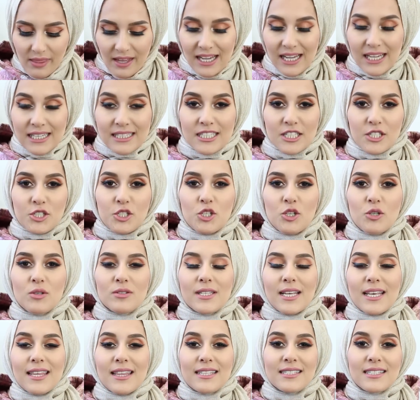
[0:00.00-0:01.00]
It is
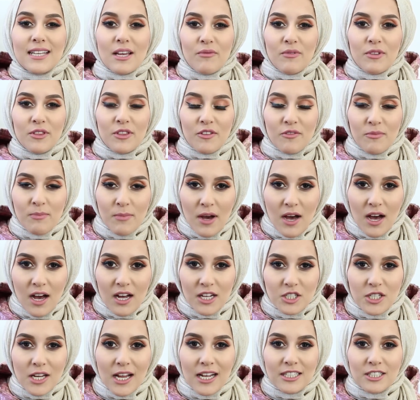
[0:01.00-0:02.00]
Tuesday the 7th of
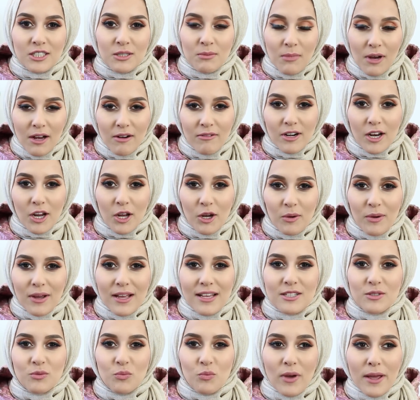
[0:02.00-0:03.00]
March and tomorrow
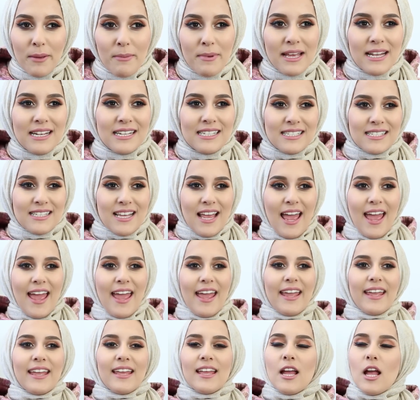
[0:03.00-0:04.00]
is Women's
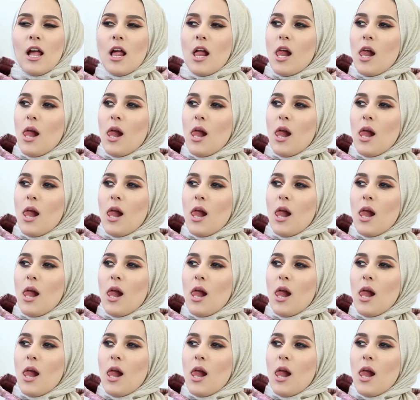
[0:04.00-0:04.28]
Day.